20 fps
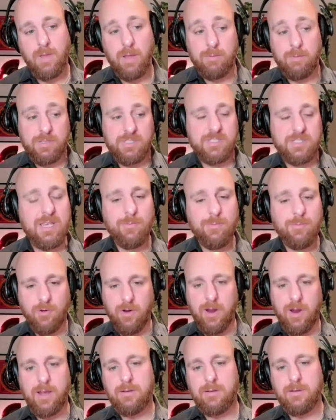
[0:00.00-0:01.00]
It would seem
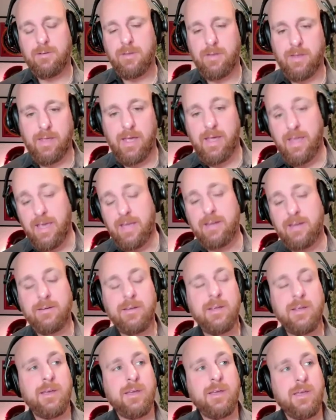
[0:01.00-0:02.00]
great. Like, again,
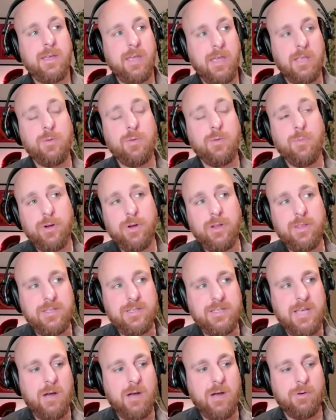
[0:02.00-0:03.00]
and you pointed
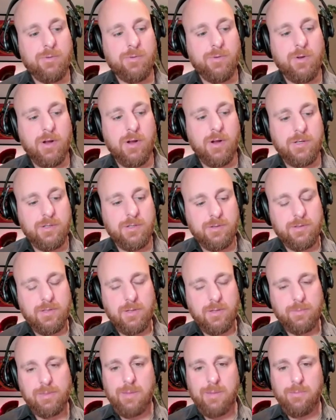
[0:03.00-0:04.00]
this out with regard to
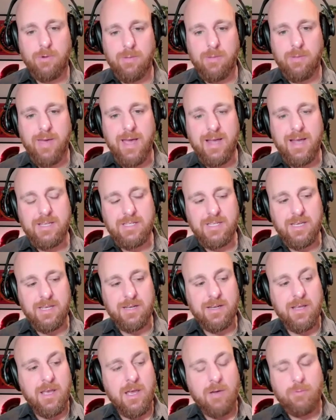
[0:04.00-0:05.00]
Playboy
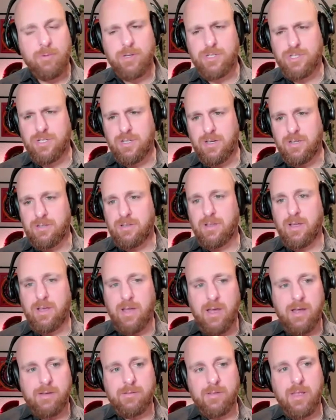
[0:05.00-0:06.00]
magazine, which
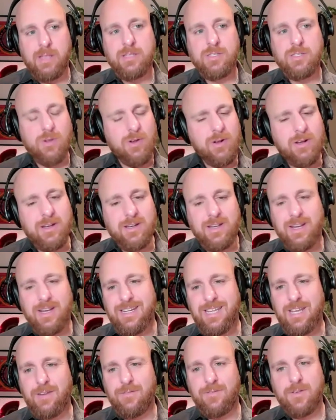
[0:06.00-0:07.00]
it started in
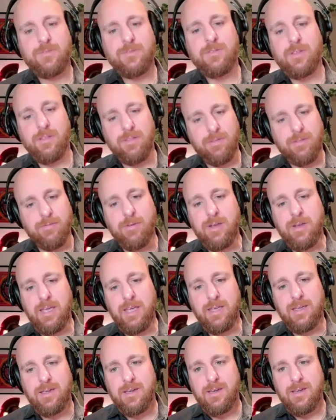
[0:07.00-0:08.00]

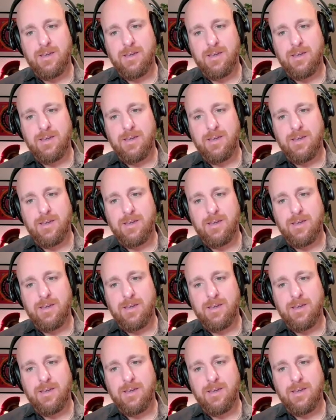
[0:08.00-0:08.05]
1953,